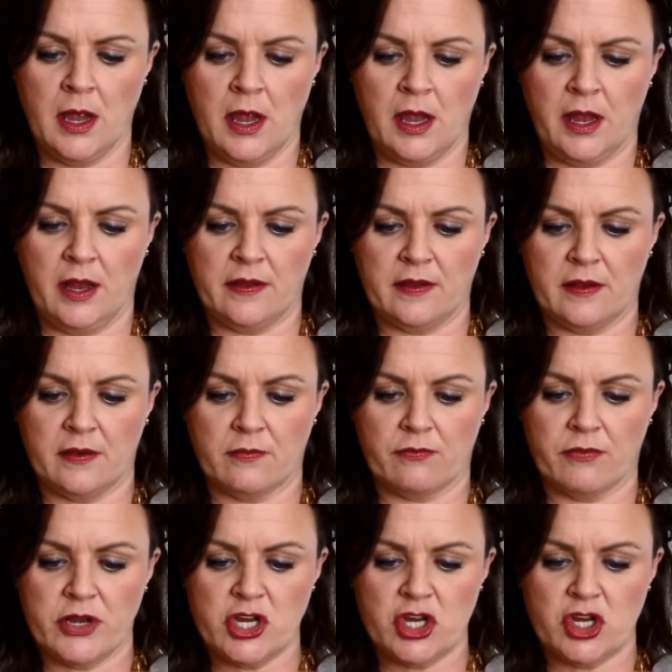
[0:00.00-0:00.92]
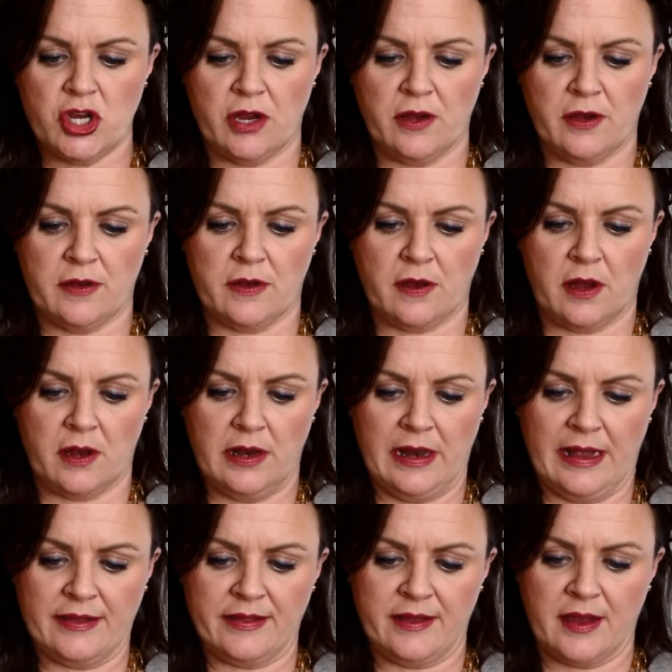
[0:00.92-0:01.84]
It's a rich,
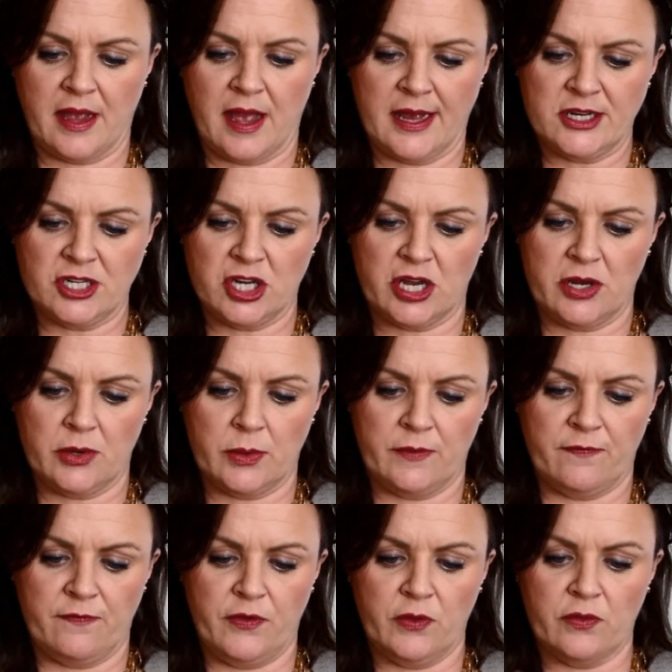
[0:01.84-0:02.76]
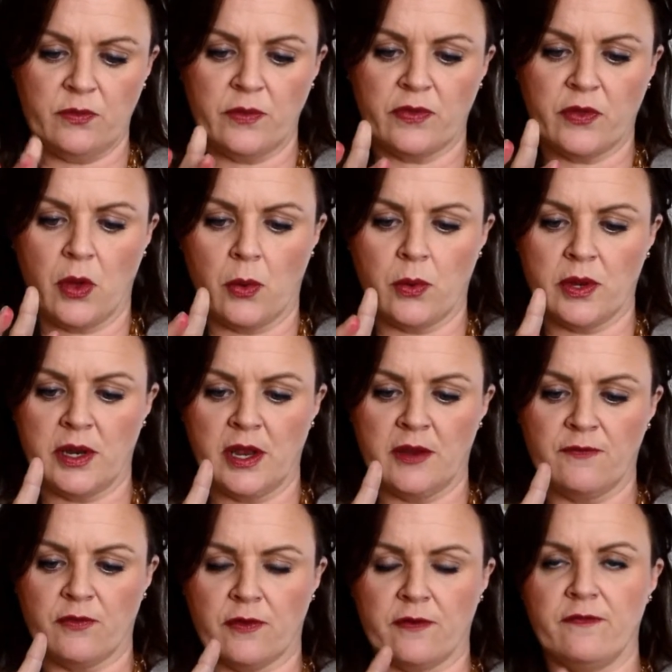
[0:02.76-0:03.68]
lasting eyeshadow infused with coconut
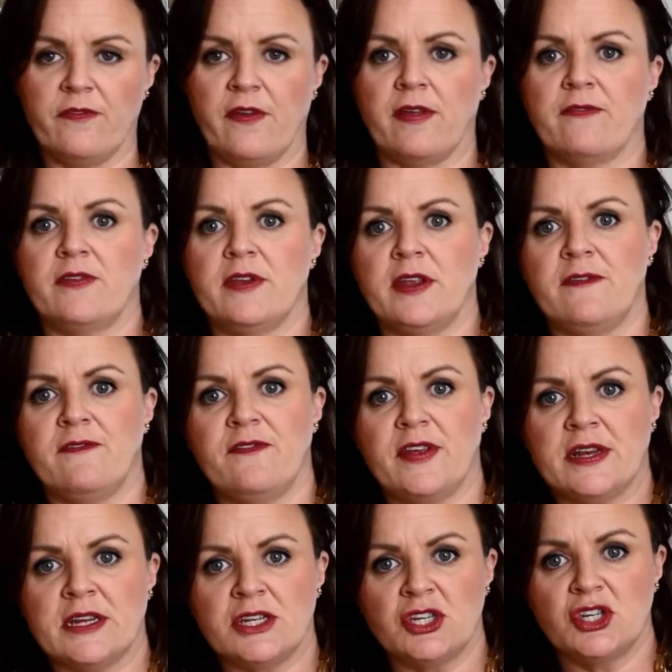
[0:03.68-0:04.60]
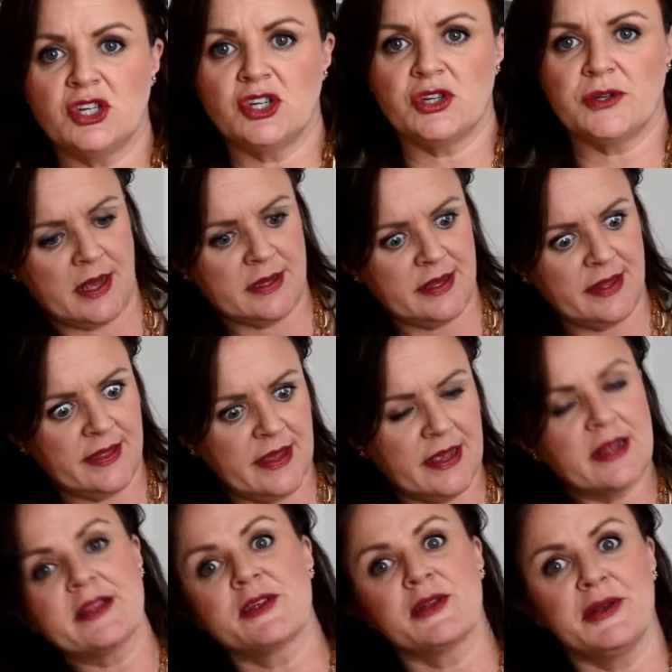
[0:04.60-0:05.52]
for a velvety finish. I think
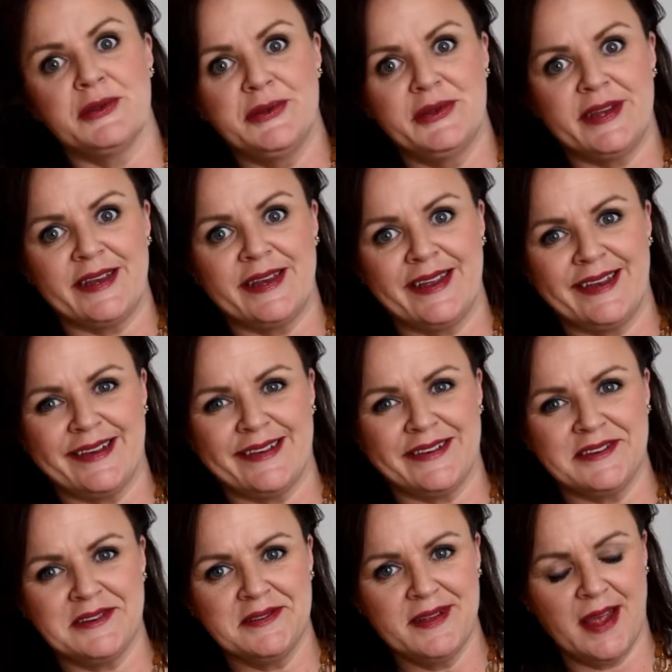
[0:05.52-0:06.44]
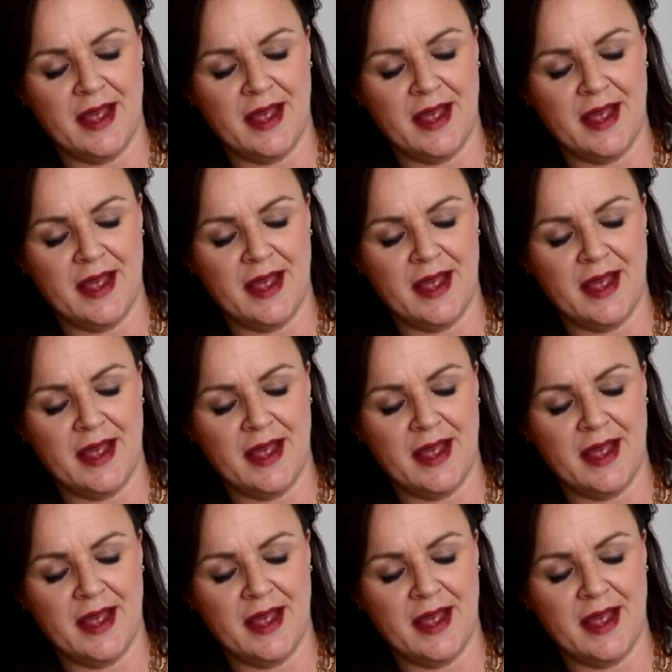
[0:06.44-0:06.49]
it's glued in here.